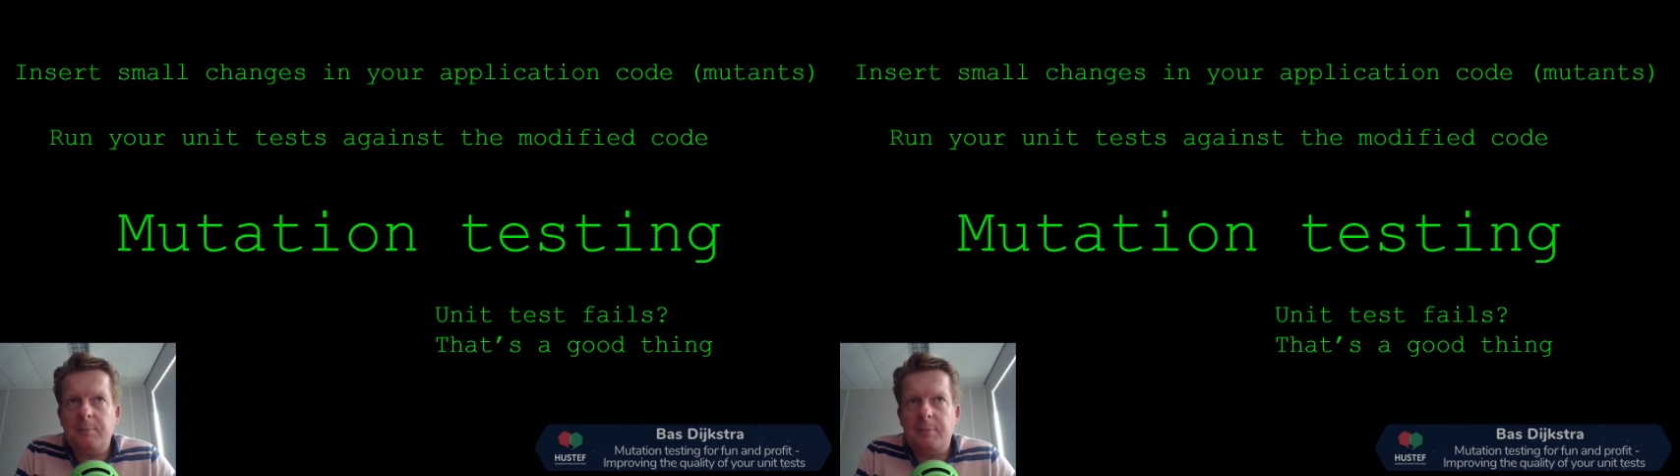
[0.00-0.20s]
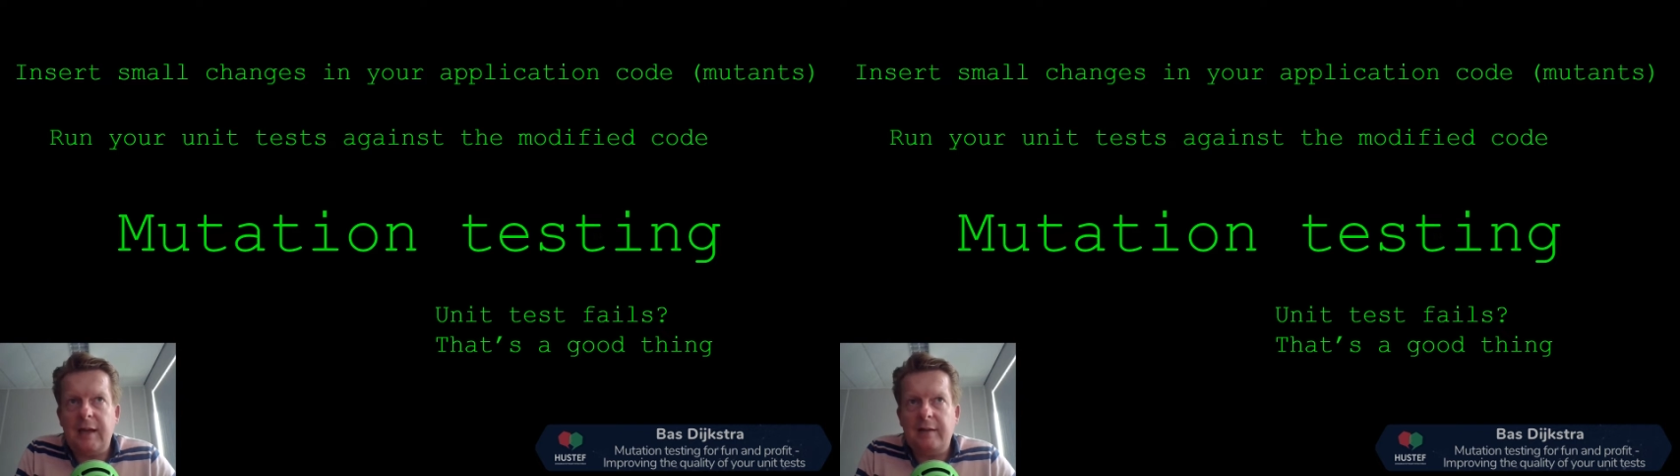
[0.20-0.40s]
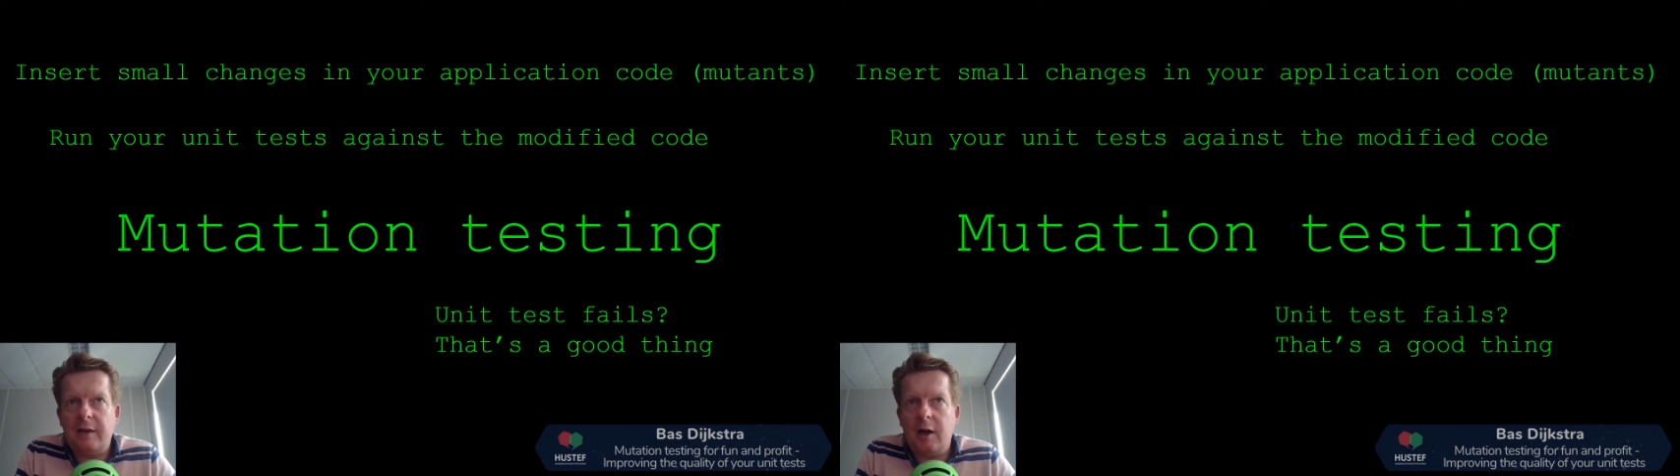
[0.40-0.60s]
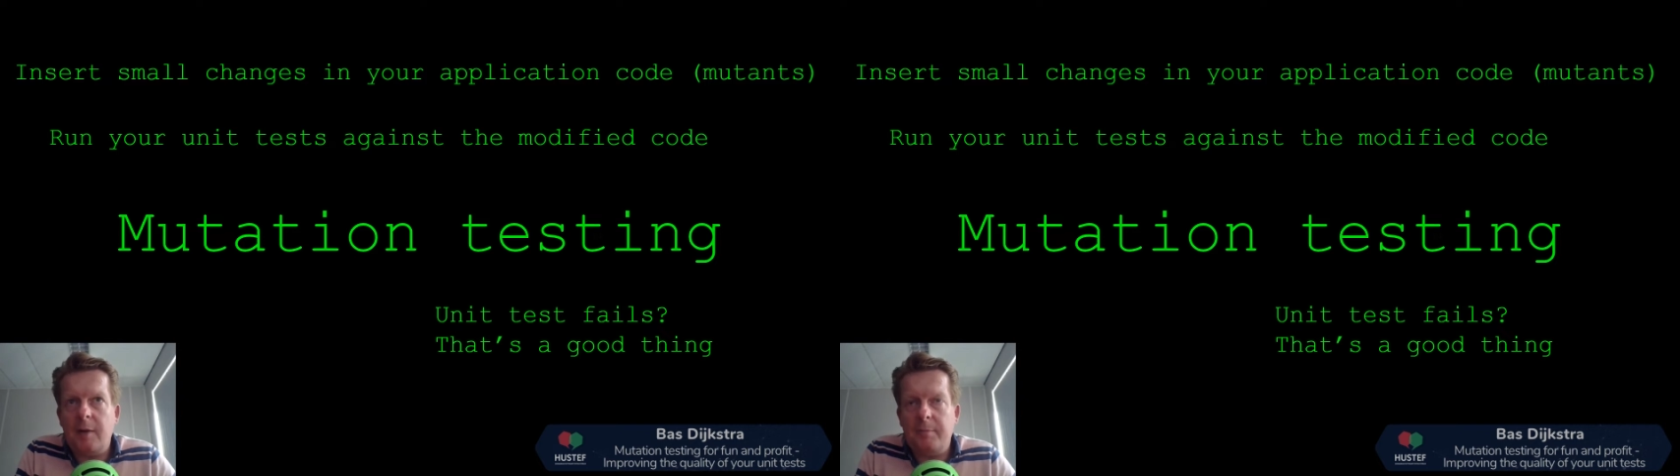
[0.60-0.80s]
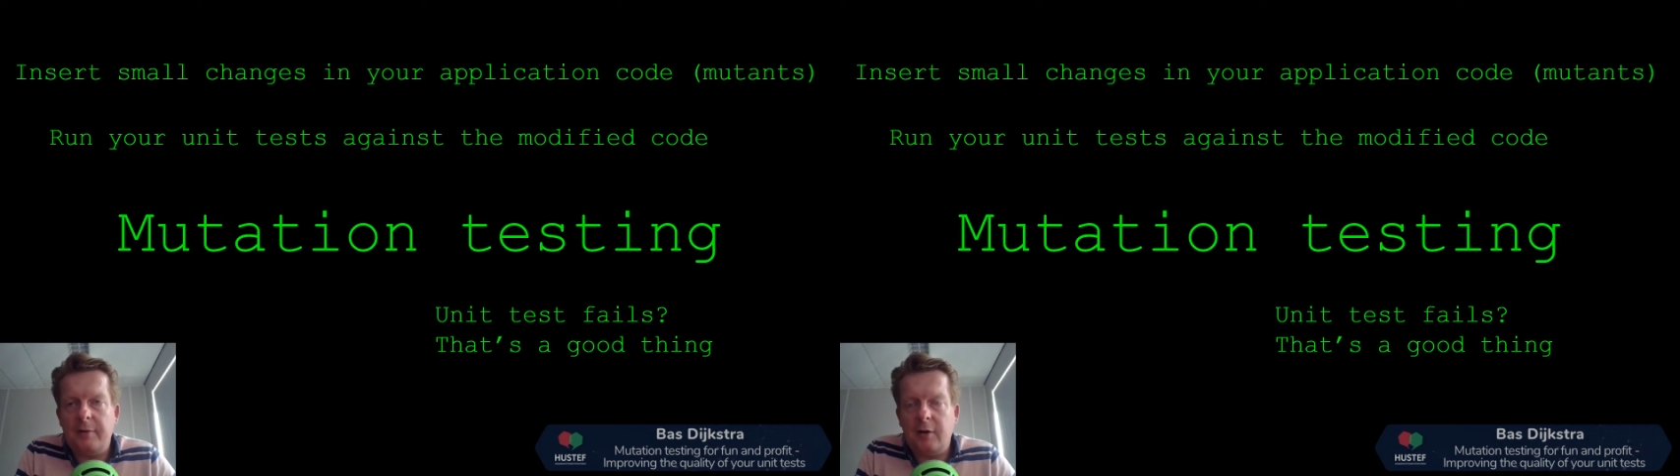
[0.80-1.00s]
picked
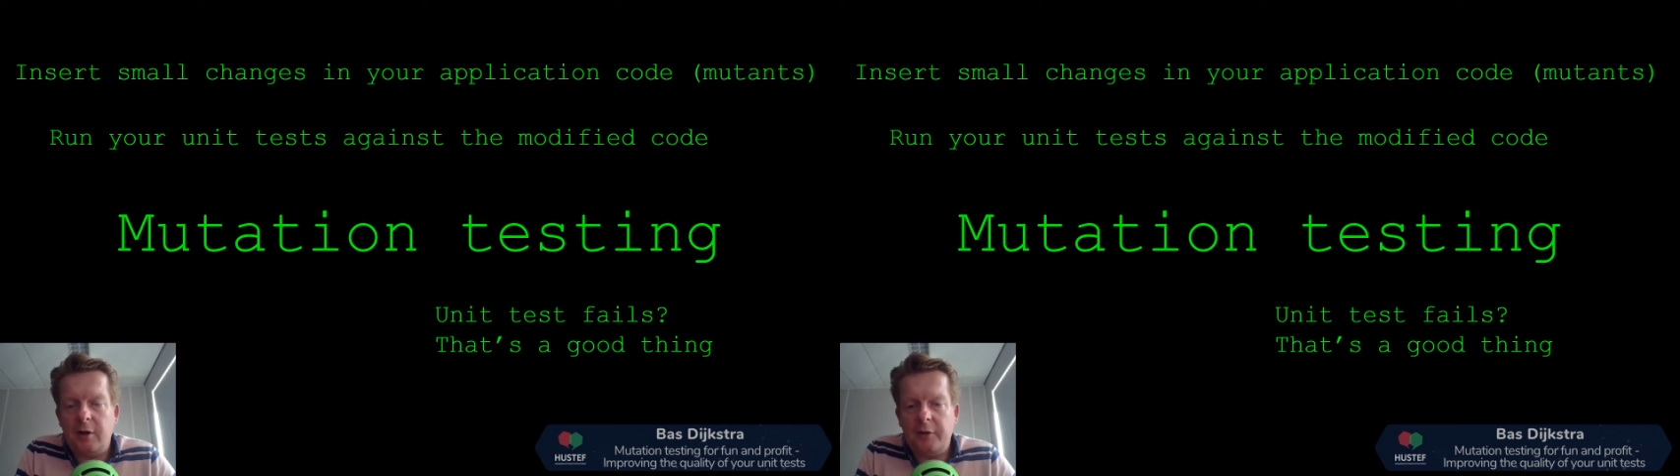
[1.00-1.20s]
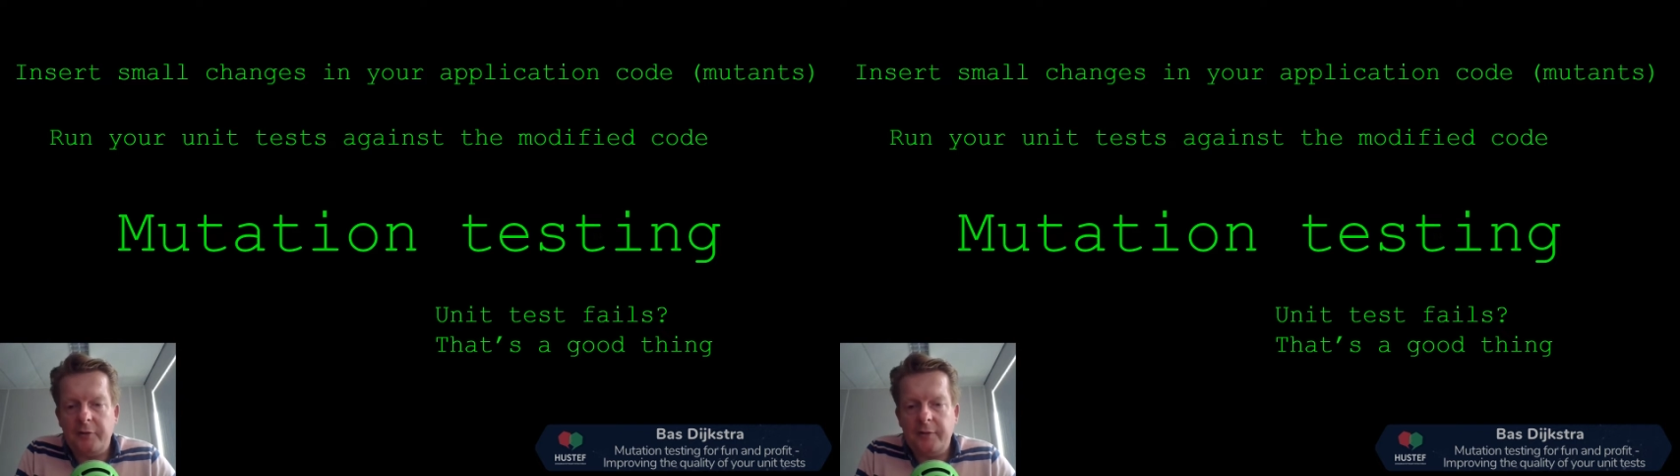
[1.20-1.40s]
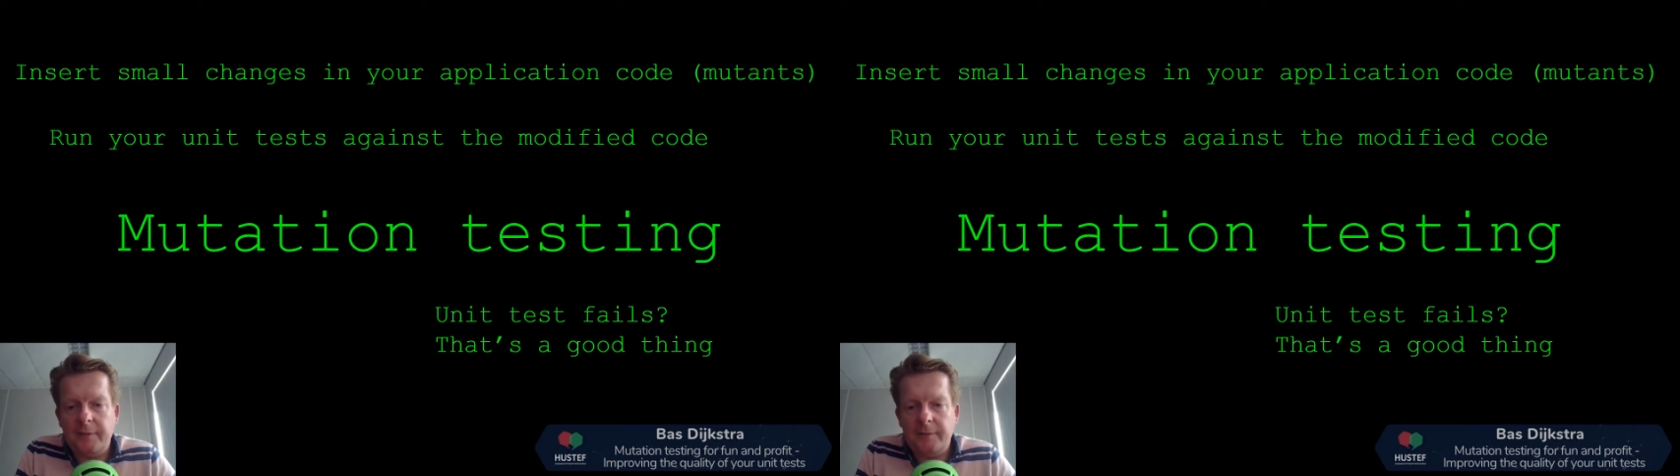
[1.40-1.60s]
up on